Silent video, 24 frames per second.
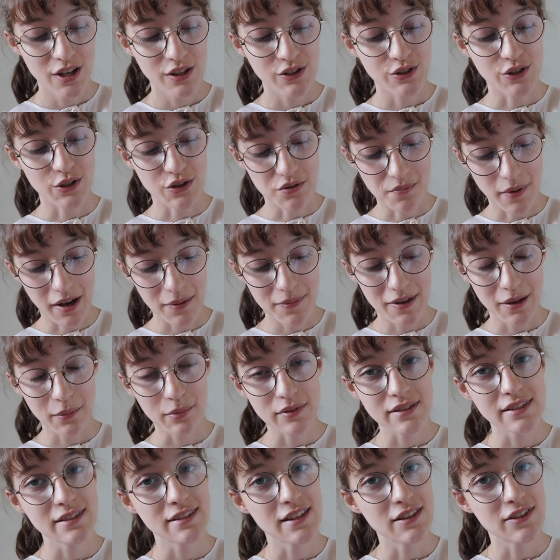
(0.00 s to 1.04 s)
so you might be
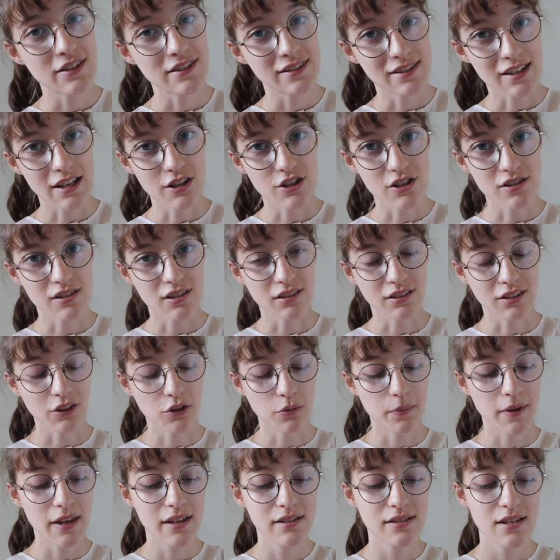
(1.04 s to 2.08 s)
able to see the stitches a
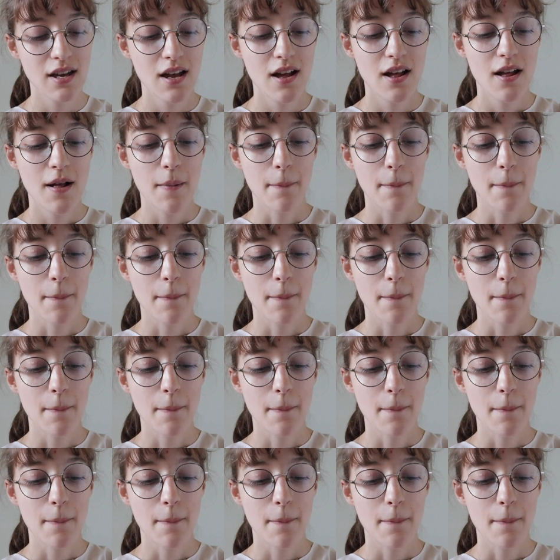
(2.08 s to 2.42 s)
little bit,